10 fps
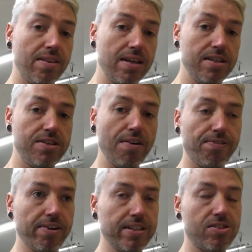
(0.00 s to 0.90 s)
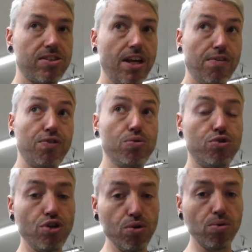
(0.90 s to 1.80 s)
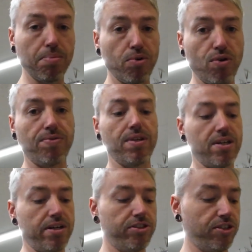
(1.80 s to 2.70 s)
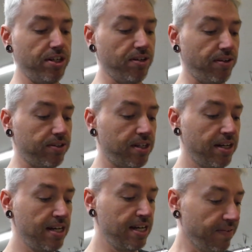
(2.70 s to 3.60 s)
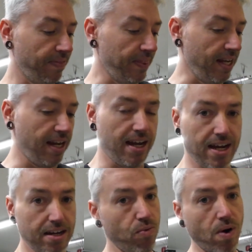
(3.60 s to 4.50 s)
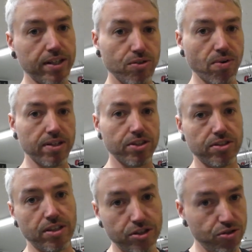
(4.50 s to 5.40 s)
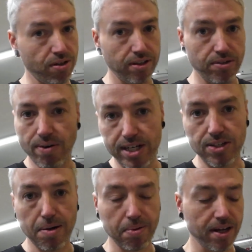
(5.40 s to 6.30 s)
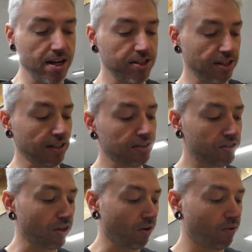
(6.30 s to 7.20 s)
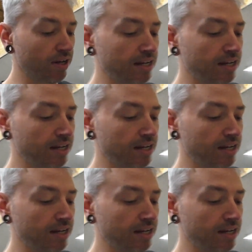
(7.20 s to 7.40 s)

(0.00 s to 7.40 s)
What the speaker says: the difference if you do remove the dust shield and want to run just a strictly race application. So